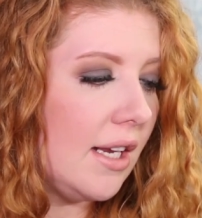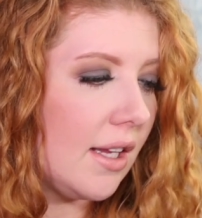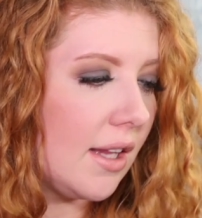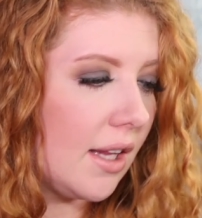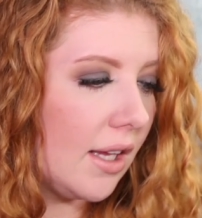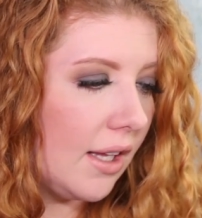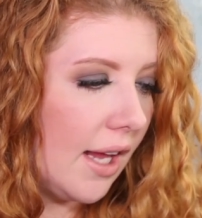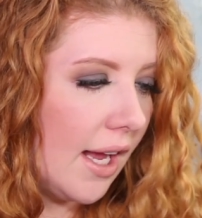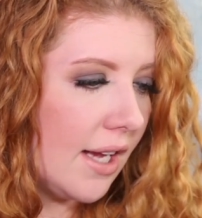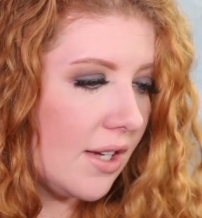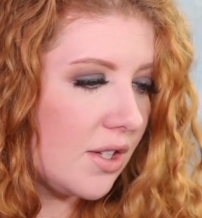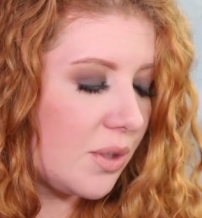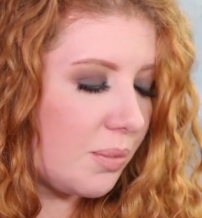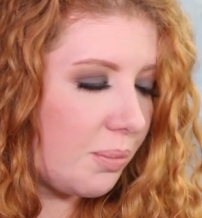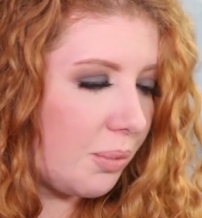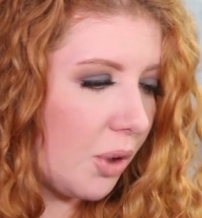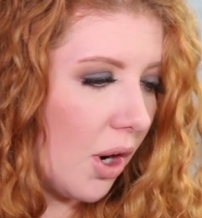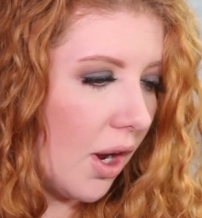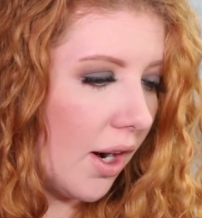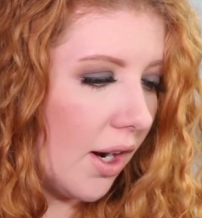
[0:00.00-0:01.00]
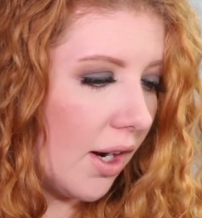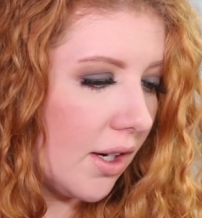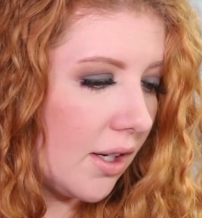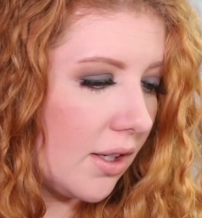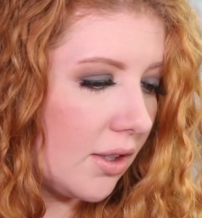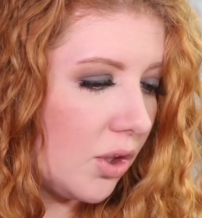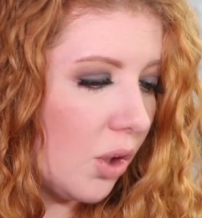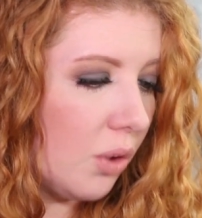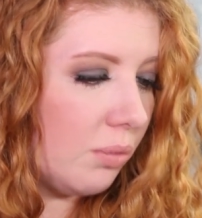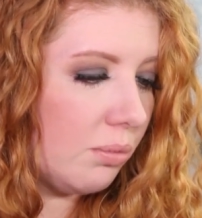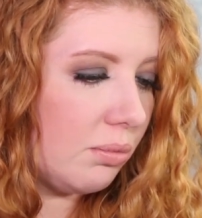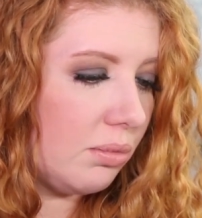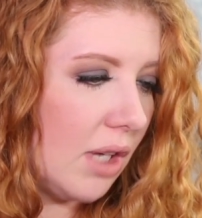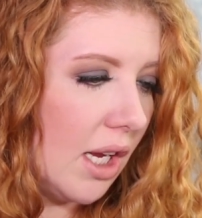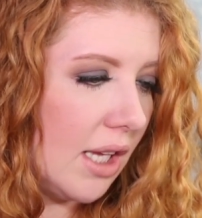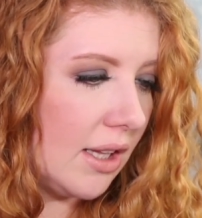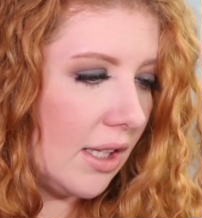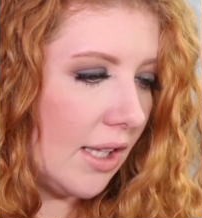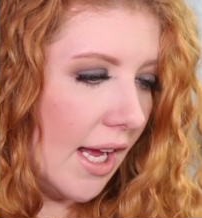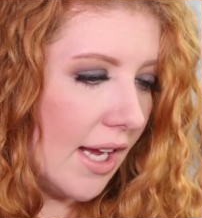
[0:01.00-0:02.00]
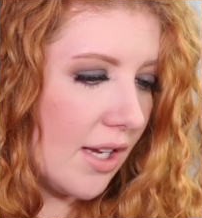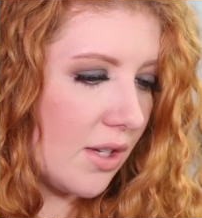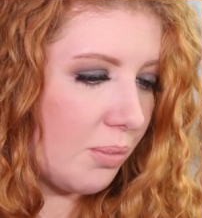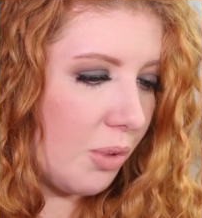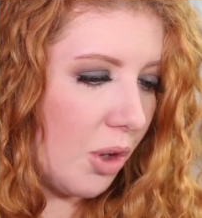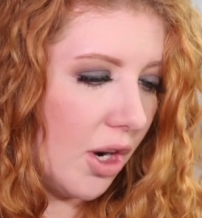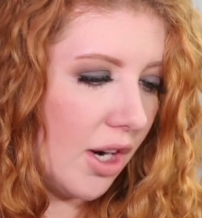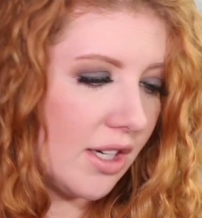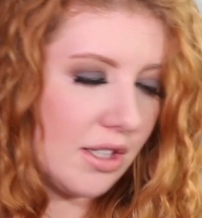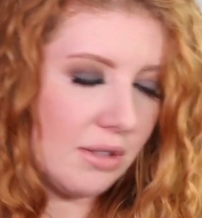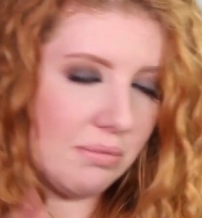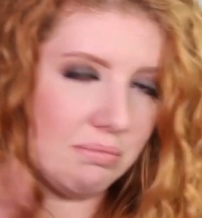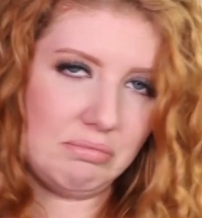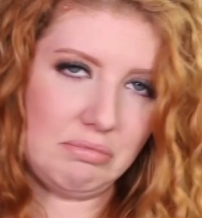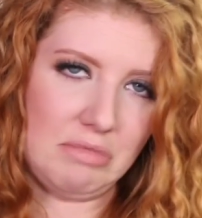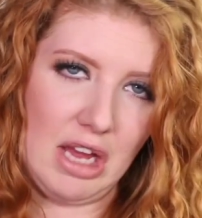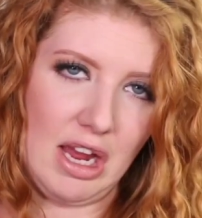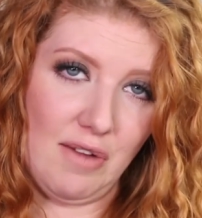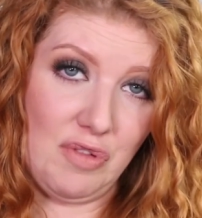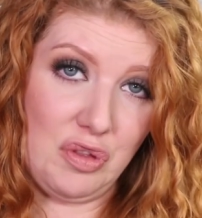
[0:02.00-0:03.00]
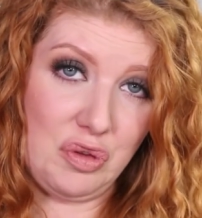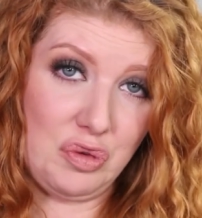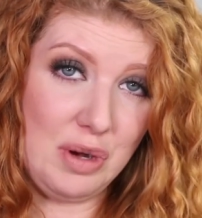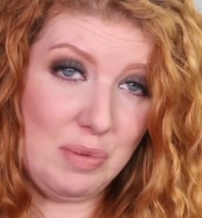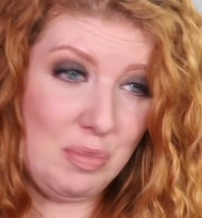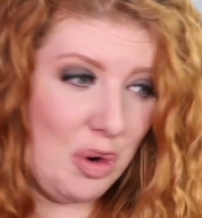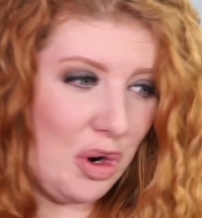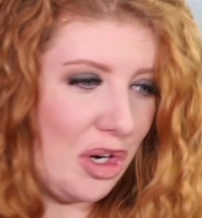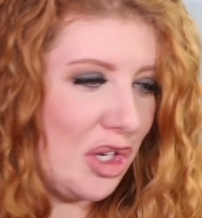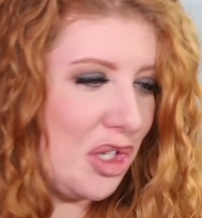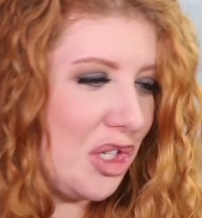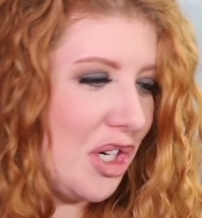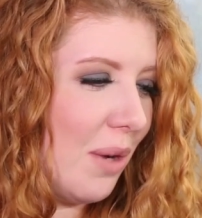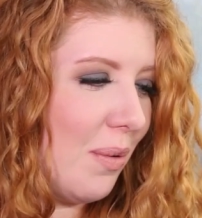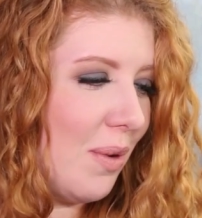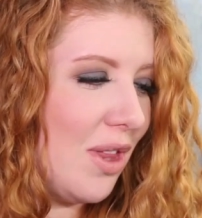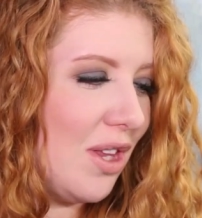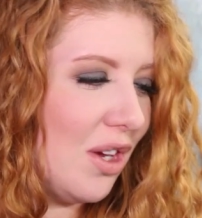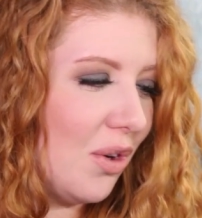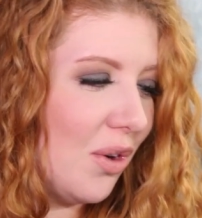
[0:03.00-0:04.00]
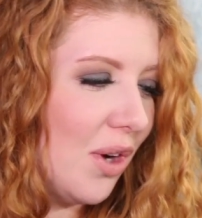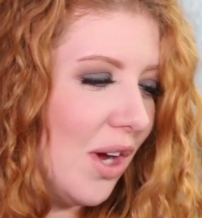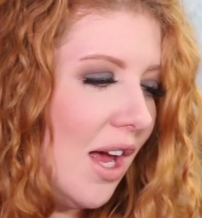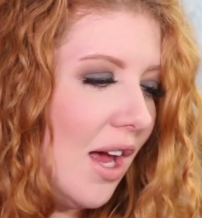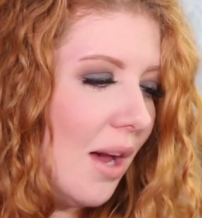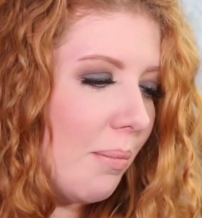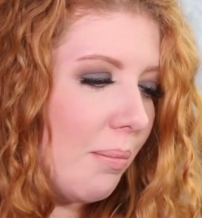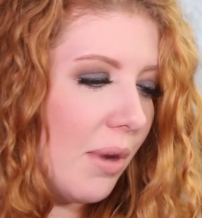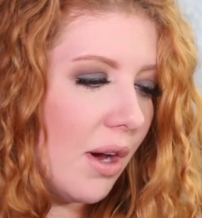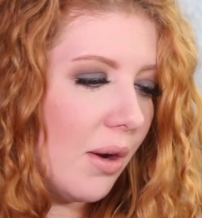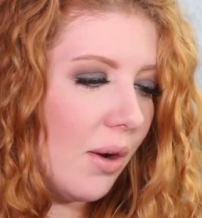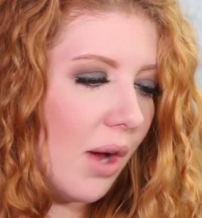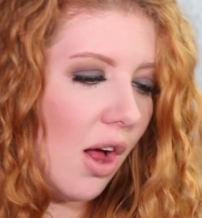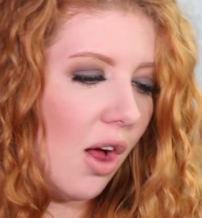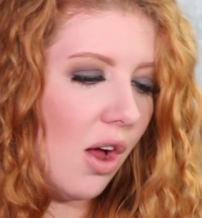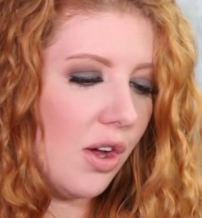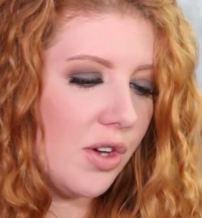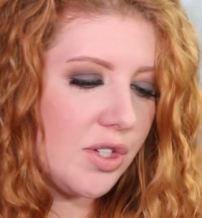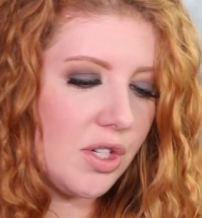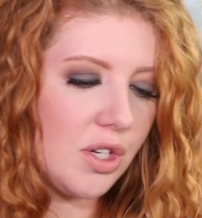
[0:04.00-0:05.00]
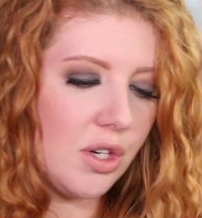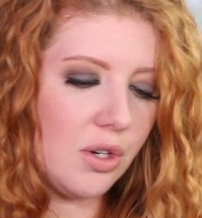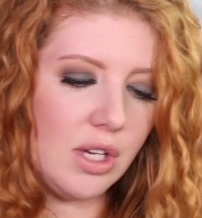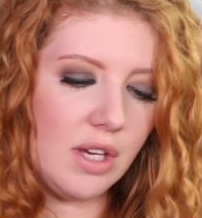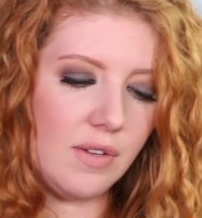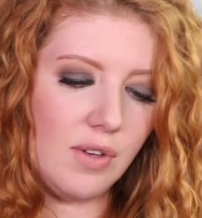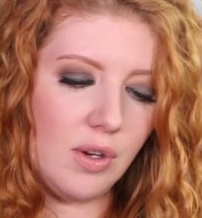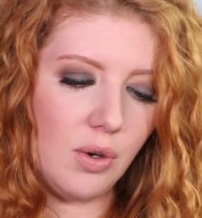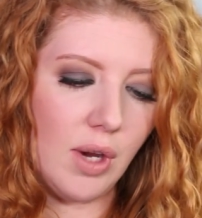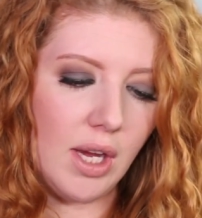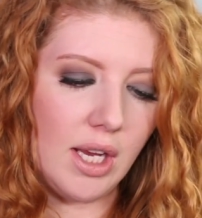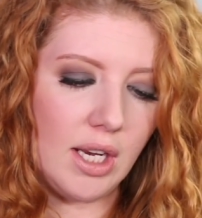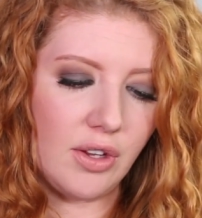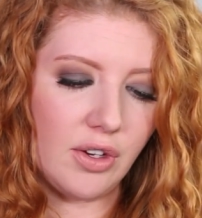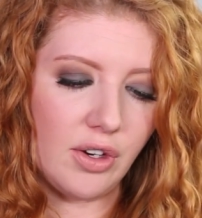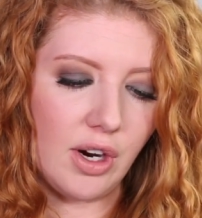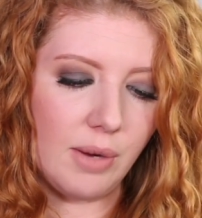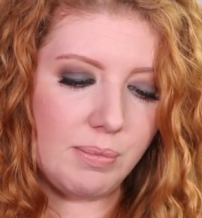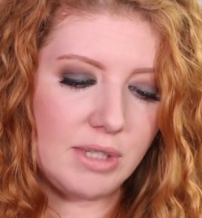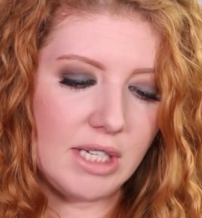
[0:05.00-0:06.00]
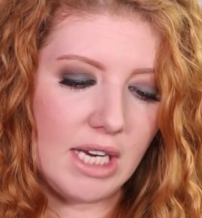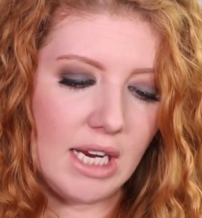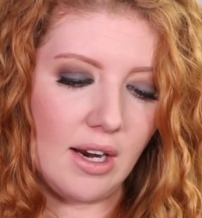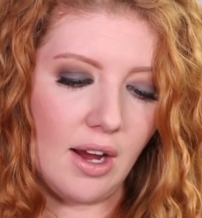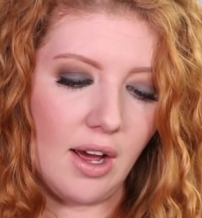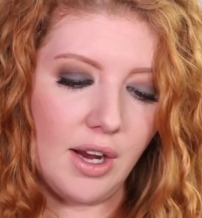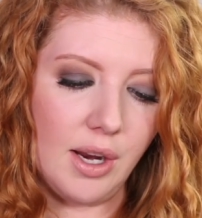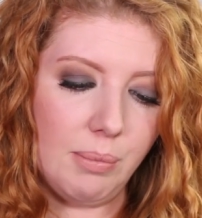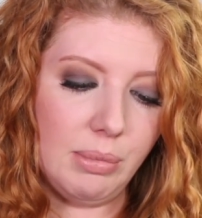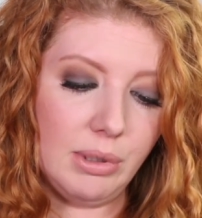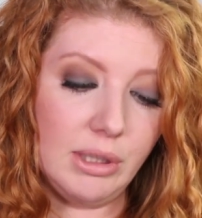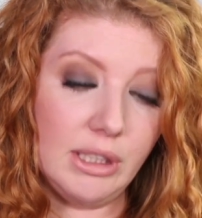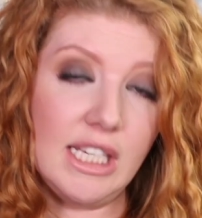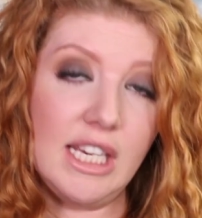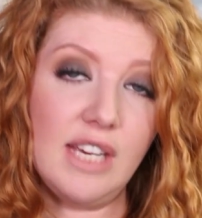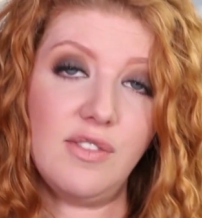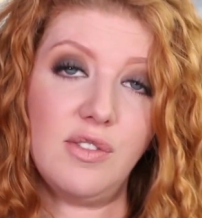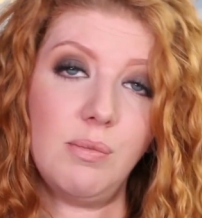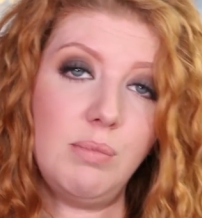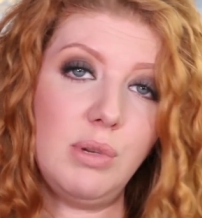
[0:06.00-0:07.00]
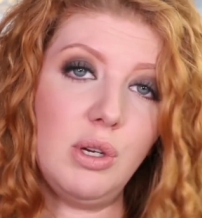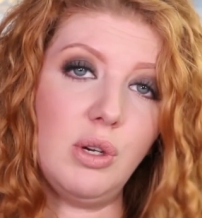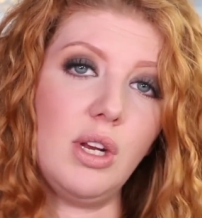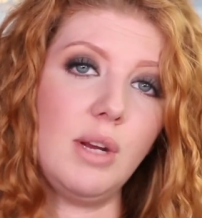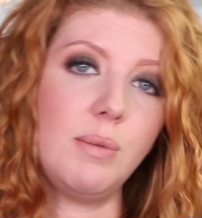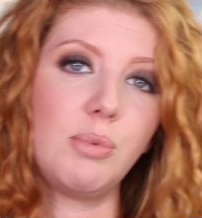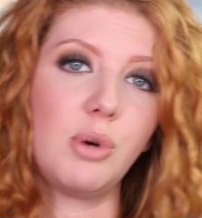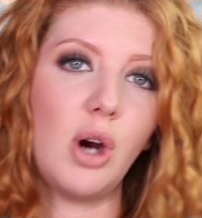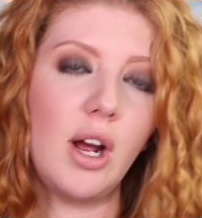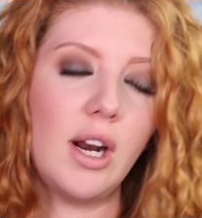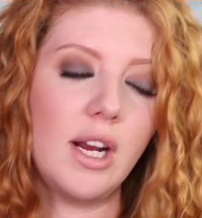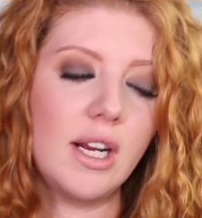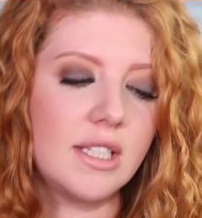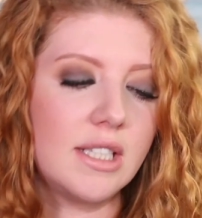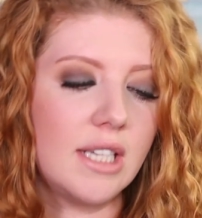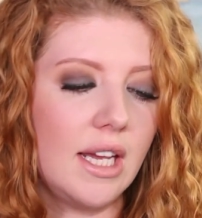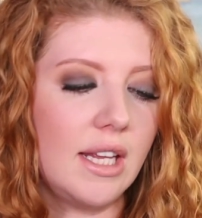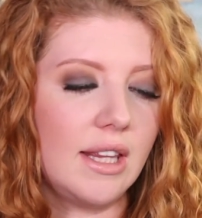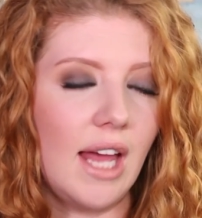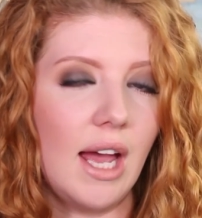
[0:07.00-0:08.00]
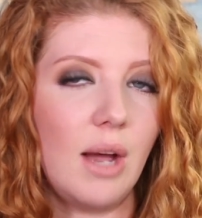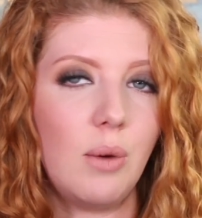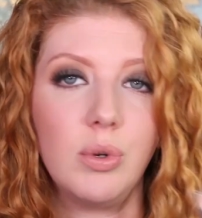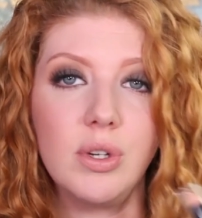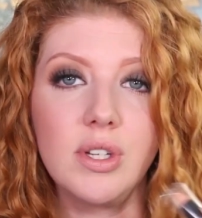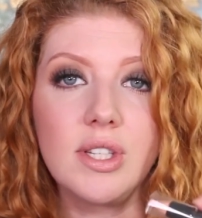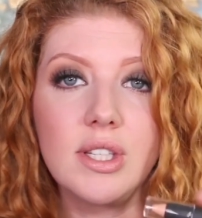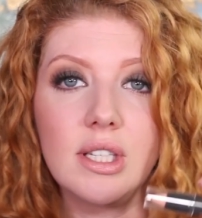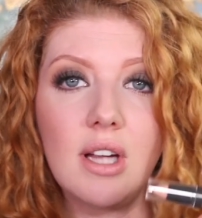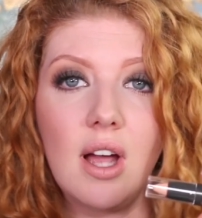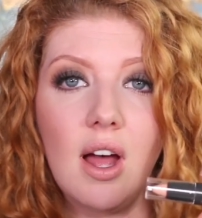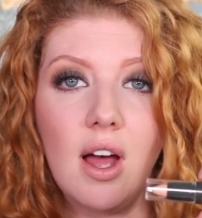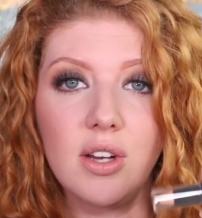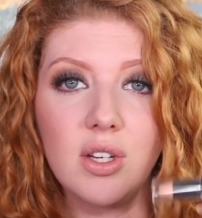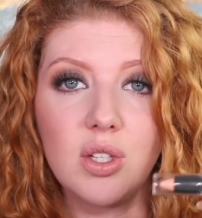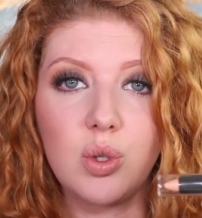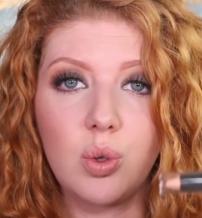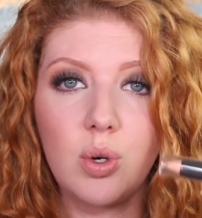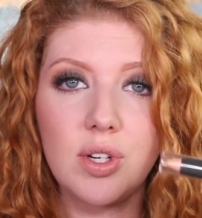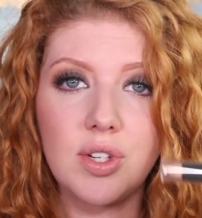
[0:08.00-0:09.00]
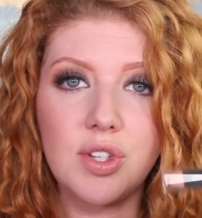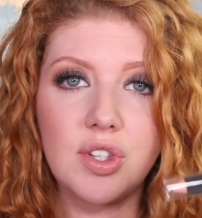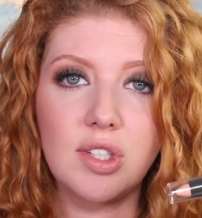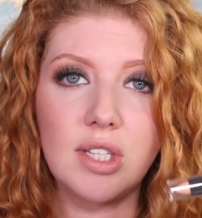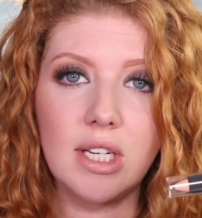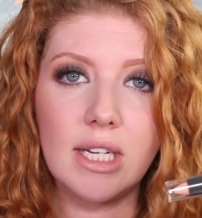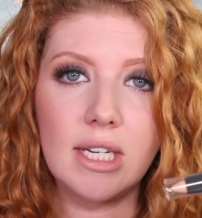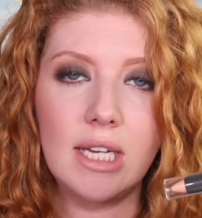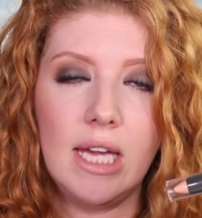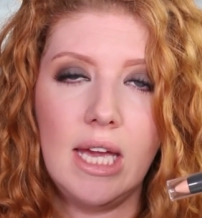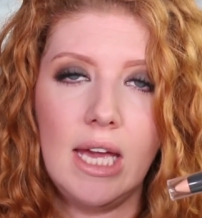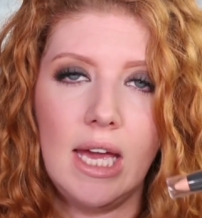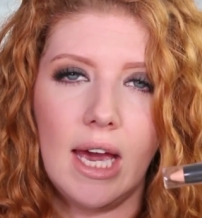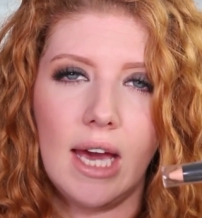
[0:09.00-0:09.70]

Now the last product, no, not the last product, I have three more to share with you, but I'll also give you another update on a Believe Beauty product, and that was the contour stick.